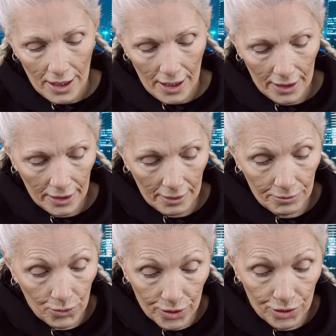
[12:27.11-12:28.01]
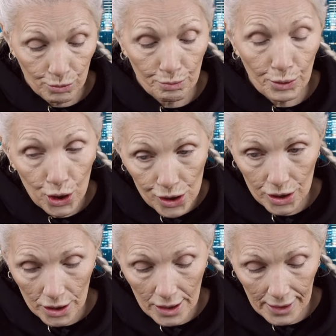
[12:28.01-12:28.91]
And I'm going to
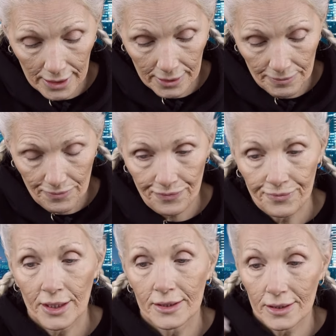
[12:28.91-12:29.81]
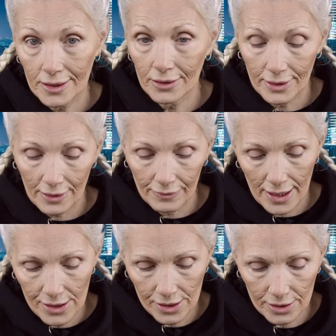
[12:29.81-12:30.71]
push line, since I don't have
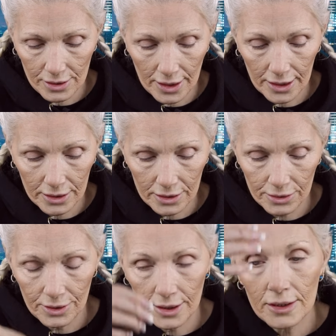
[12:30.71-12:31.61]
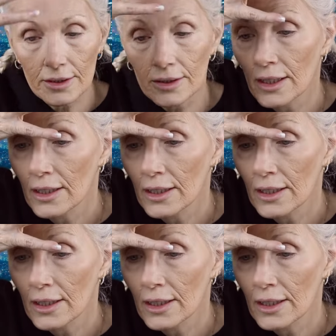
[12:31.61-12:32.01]
lashes on, I can do this.